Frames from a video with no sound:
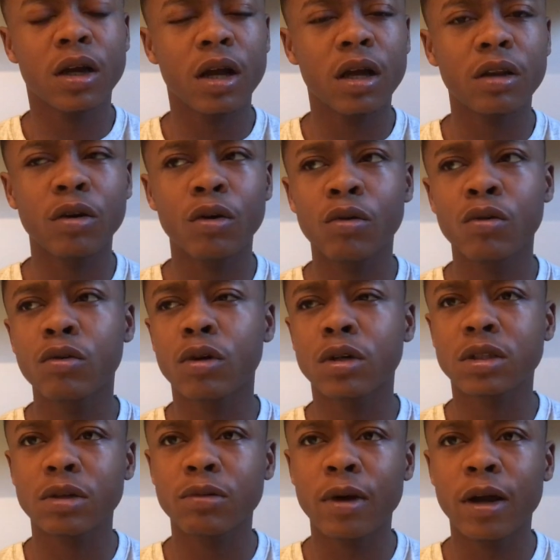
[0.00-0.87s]
kind of
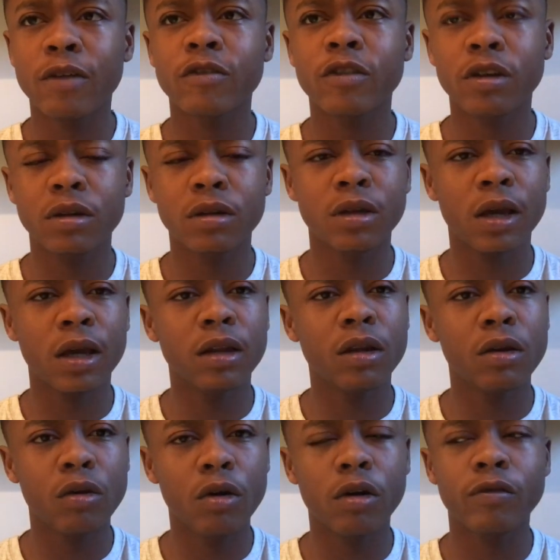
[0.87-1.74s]
caught us they were having a, they
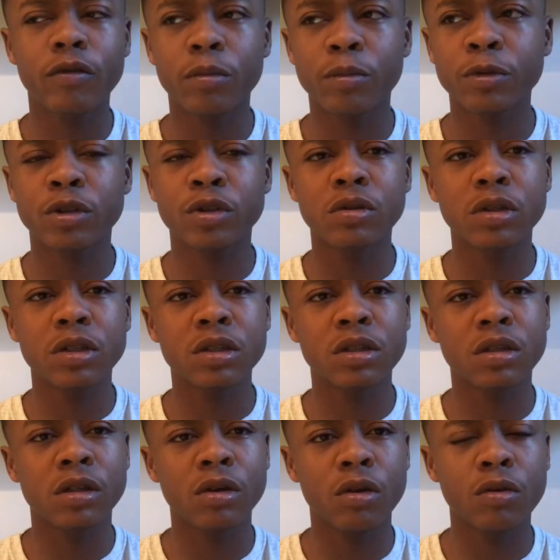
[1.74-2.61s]
had a lot of
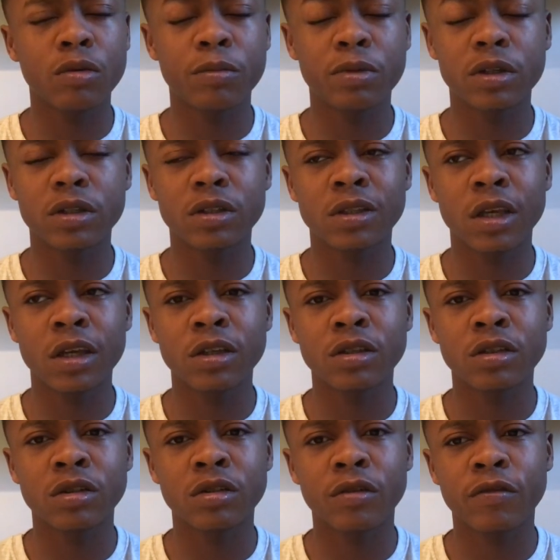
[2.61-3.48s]
opportunities in the opening
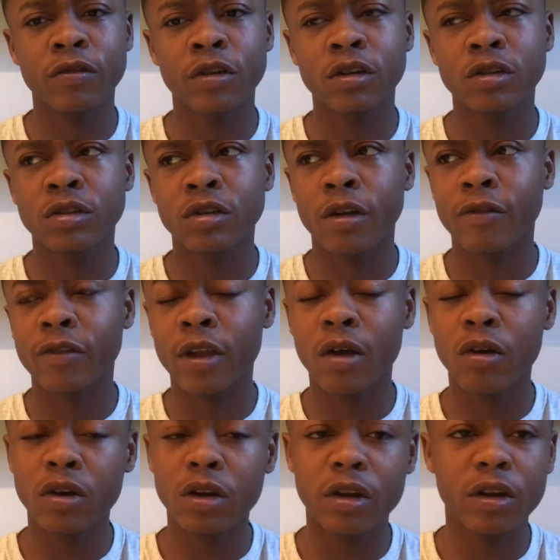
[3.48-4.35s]
stages of the first half
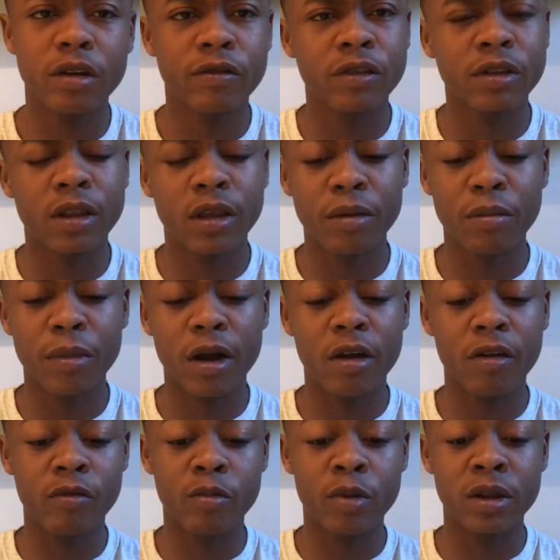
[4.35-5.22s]
that on another day
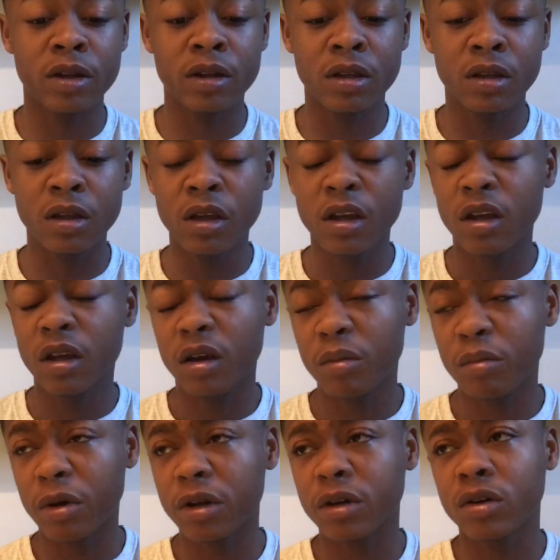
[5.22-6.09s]
might have went in
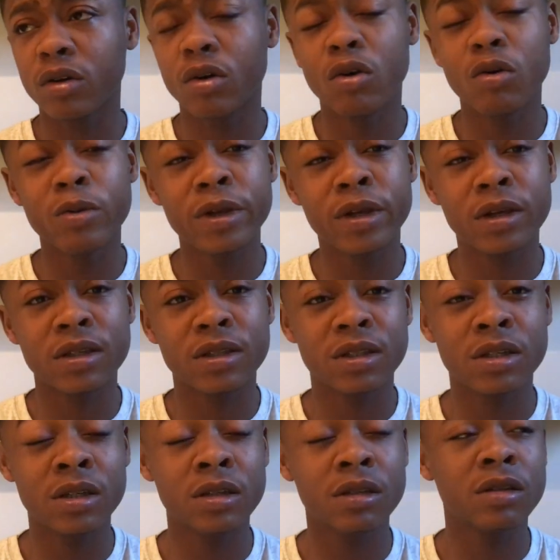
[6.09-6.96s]
but the goal we
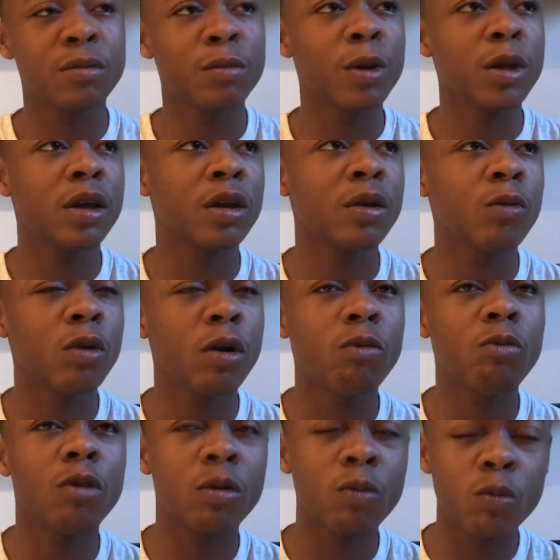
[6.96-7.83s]
conceded to make it
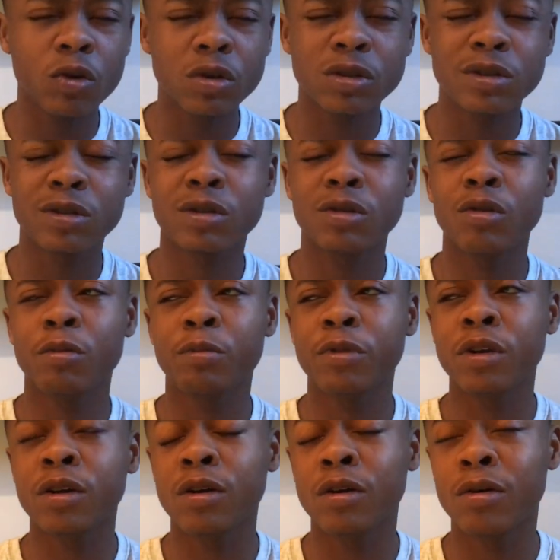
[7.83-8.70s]
1-1 was a
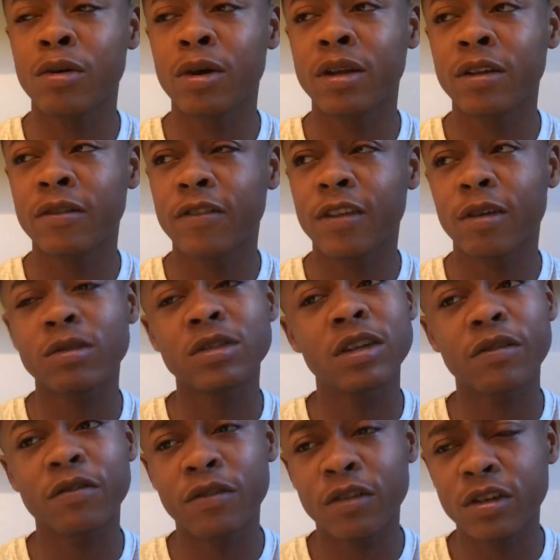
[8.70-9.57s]
sloppy goal and if that
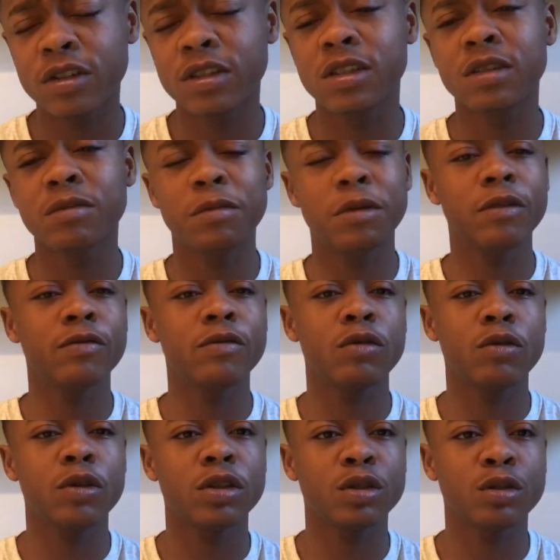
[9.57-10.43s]
was at first team
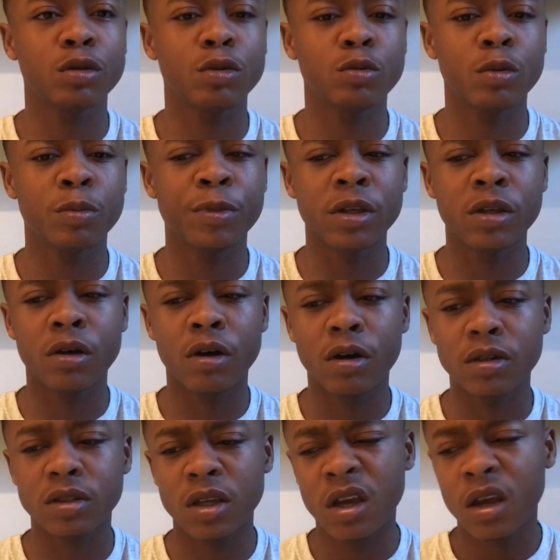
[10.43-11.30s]
level questions would be
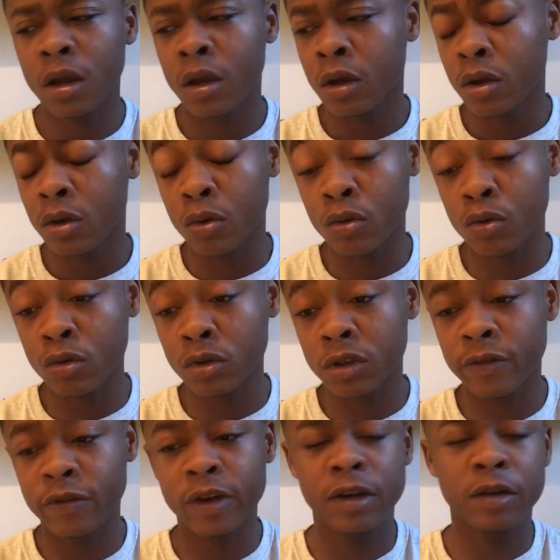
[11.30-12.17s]
asked it all
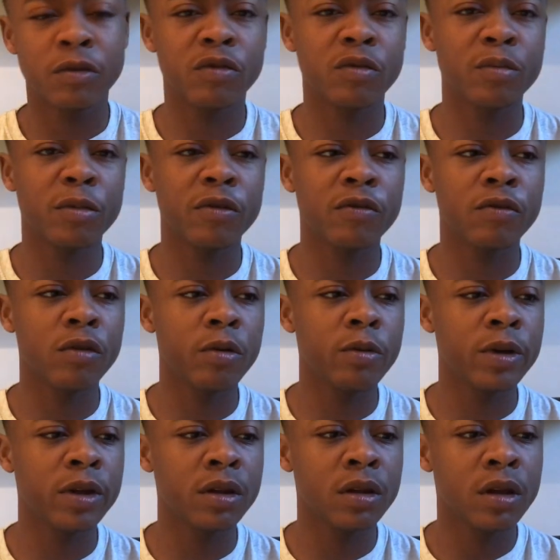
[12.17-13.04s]
develops from a
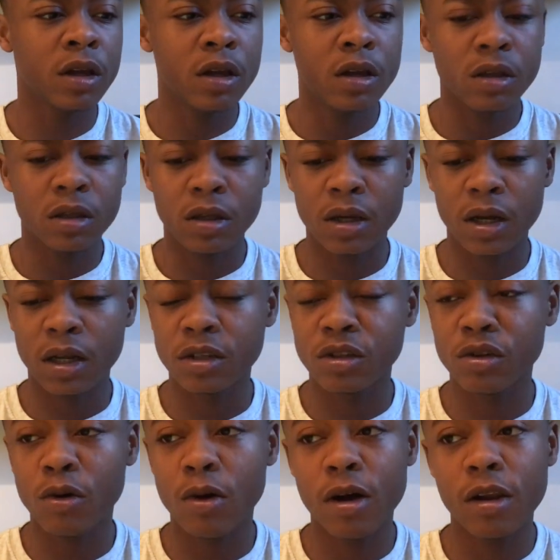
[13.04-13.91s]
throw-in you
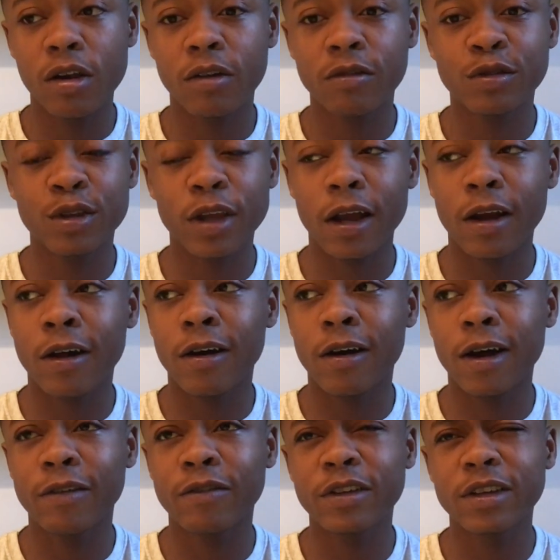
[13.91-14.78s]
guys know I love
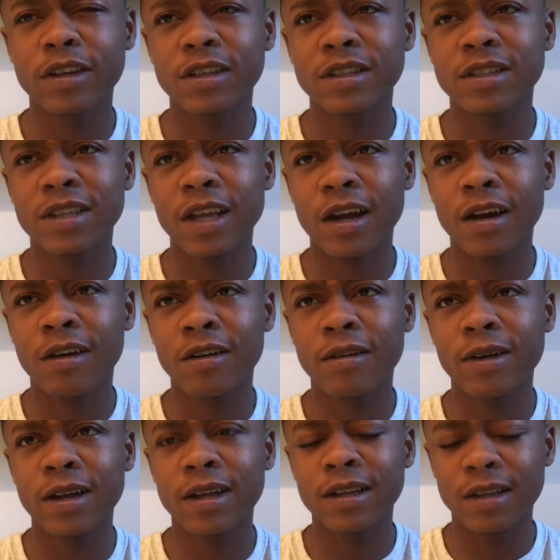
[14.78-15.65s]
Saka I think it's
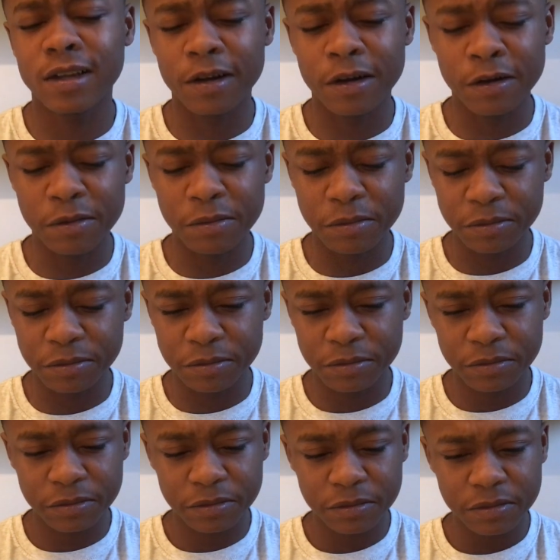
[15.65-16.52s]
Saka and um,
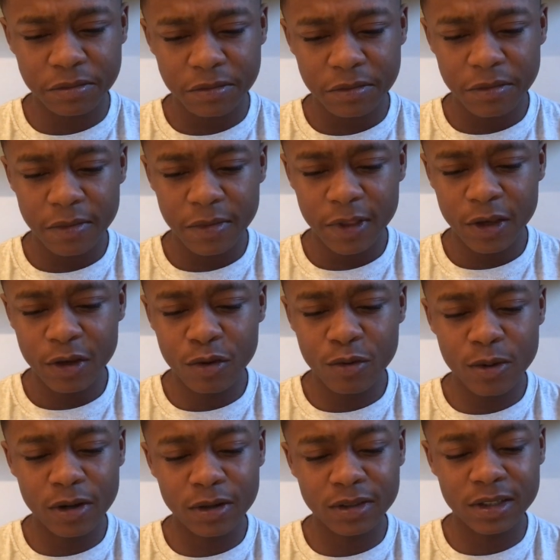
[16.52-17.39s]

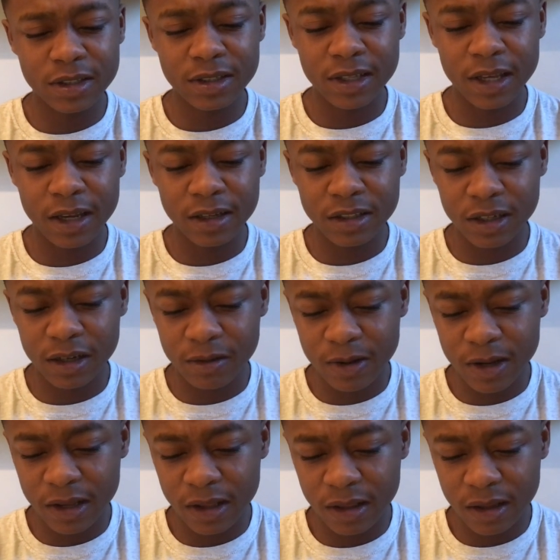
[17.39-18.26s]
who else is there did I
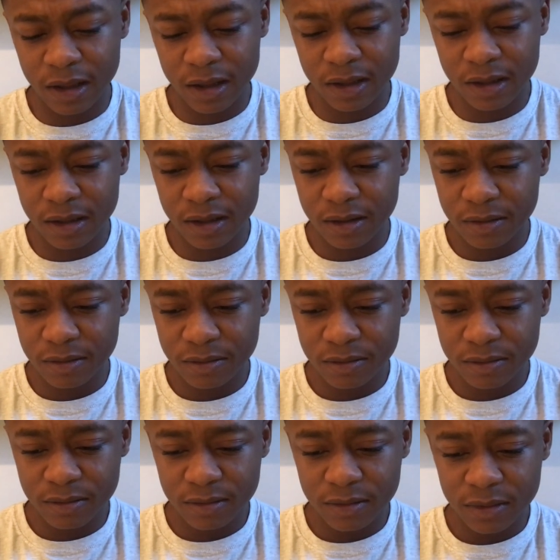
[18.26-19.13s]
write it down
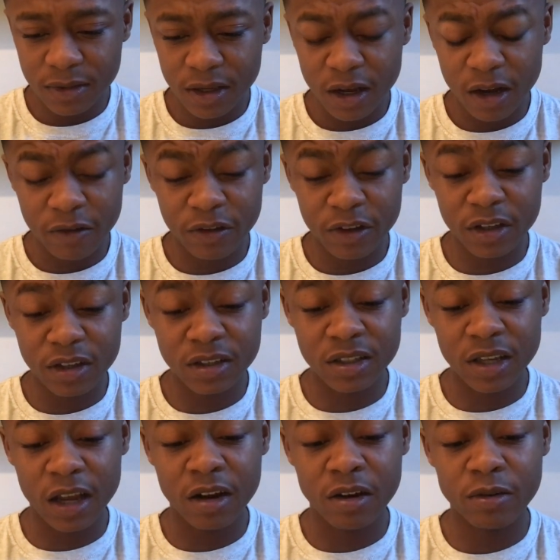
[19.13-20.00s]
I think
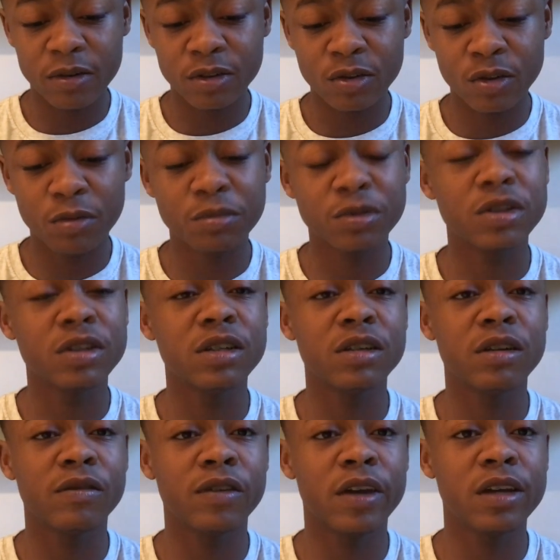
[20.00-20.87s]
it's Saka and Thompson.
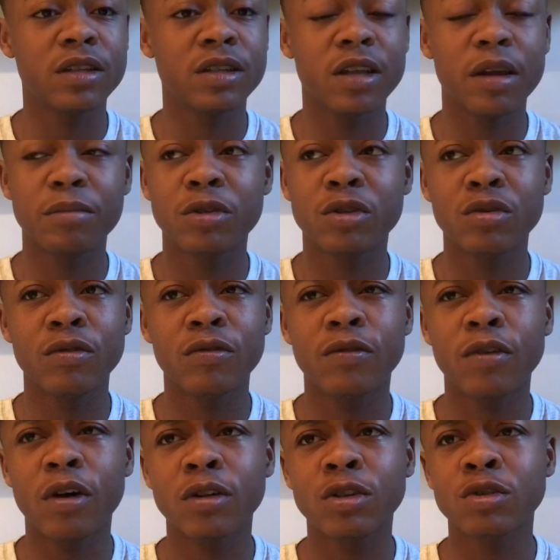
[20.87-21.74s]
He evades them too
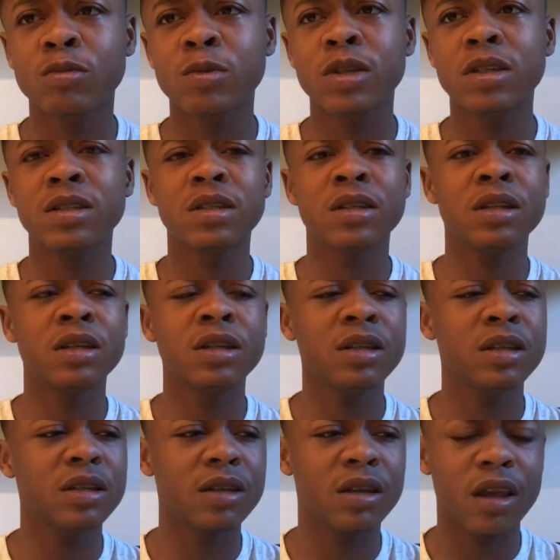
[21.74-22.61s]
far too easily.
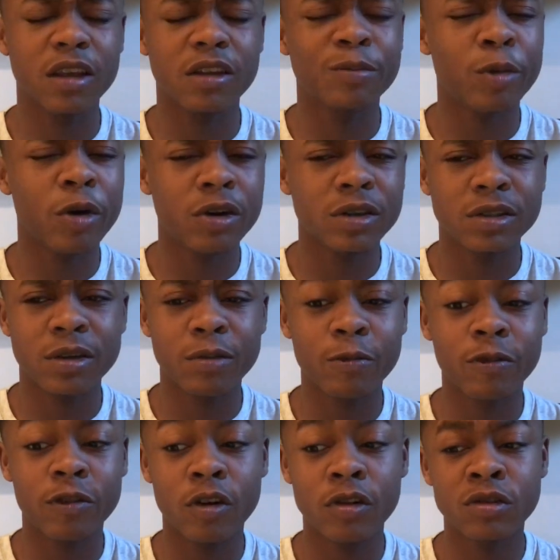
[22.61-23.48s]
He gets past
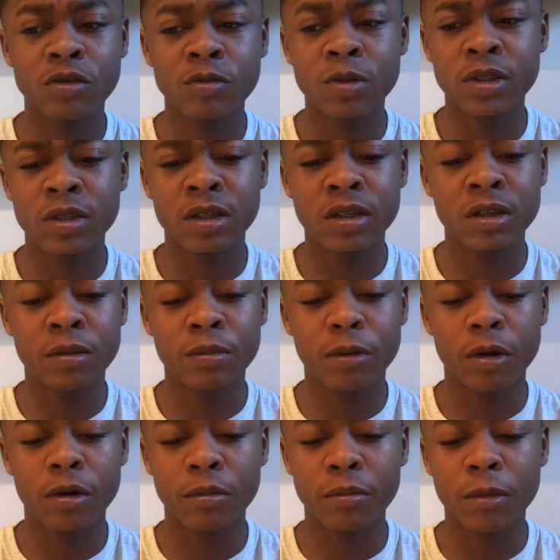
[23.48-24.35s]
them far too easily.
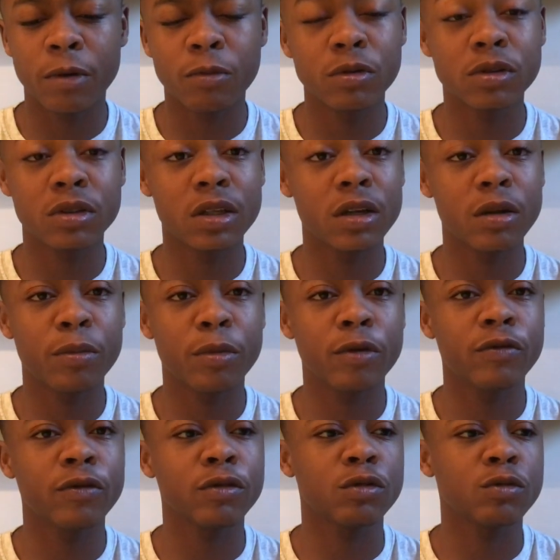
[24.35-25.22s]
Um, I wouldn't say they're
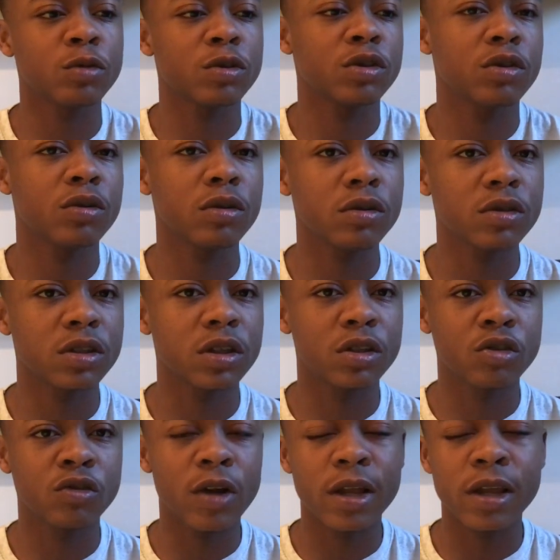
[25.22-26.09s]
both not switched on because
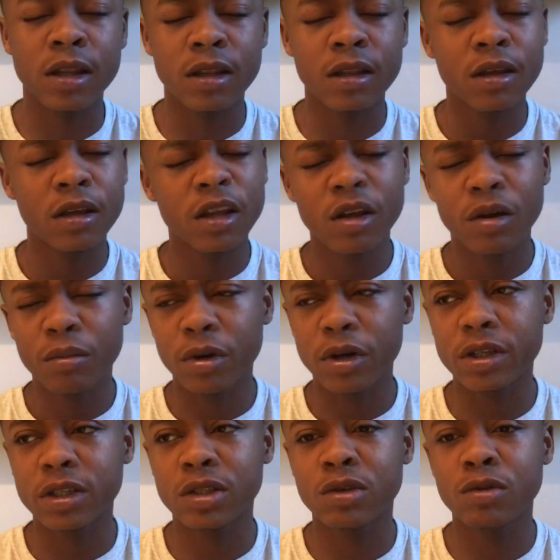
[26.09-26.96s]
they're trying,
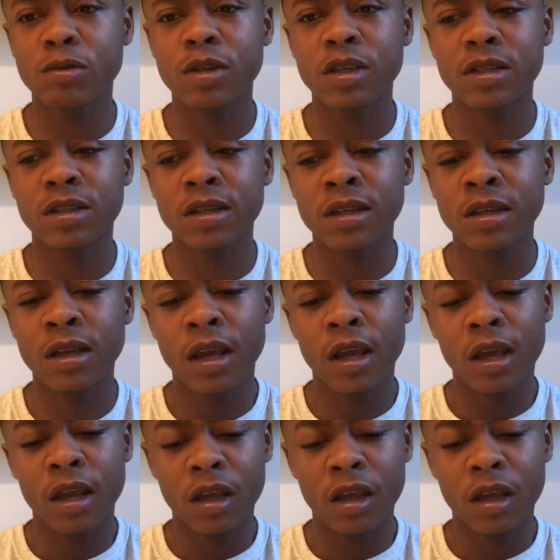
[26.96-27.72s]
but it's too easy.